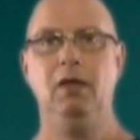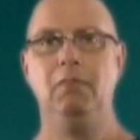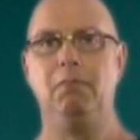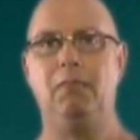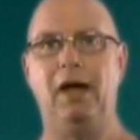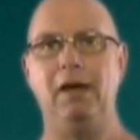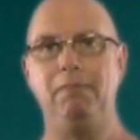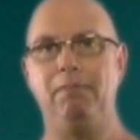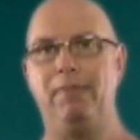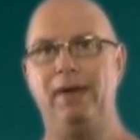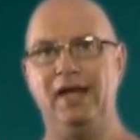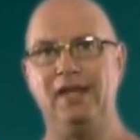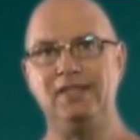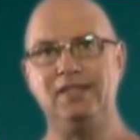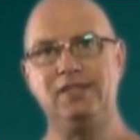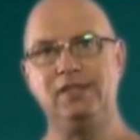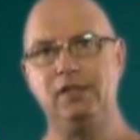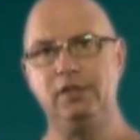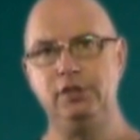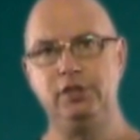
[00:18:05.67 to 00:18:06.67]
My
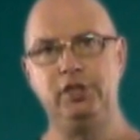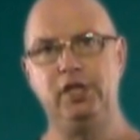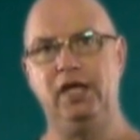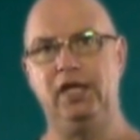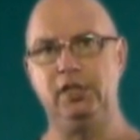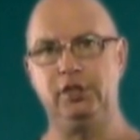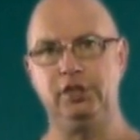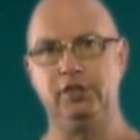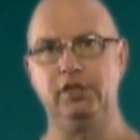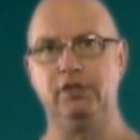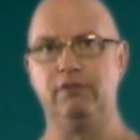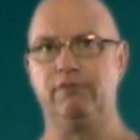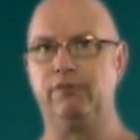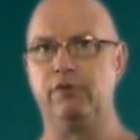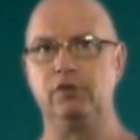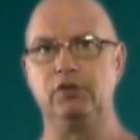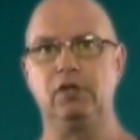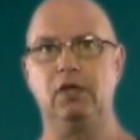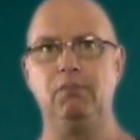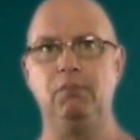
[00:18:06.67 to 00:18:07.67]
best suggestion
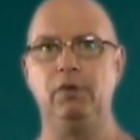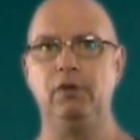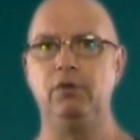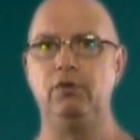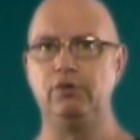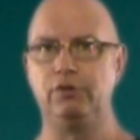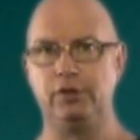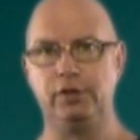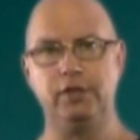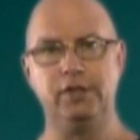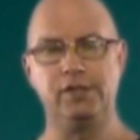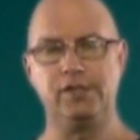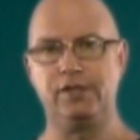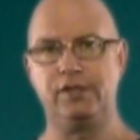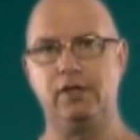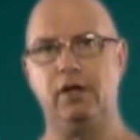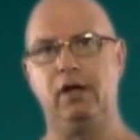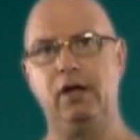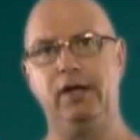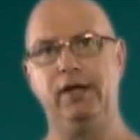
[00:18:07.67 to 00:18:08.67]
for someone who's just
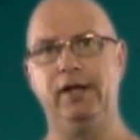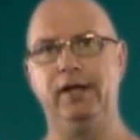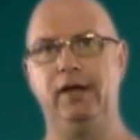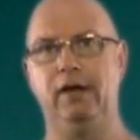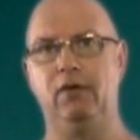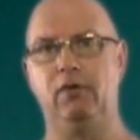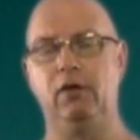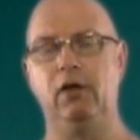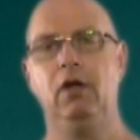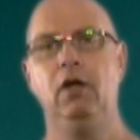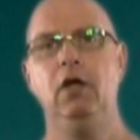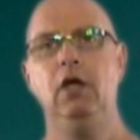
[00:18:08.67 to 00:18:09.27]
starting out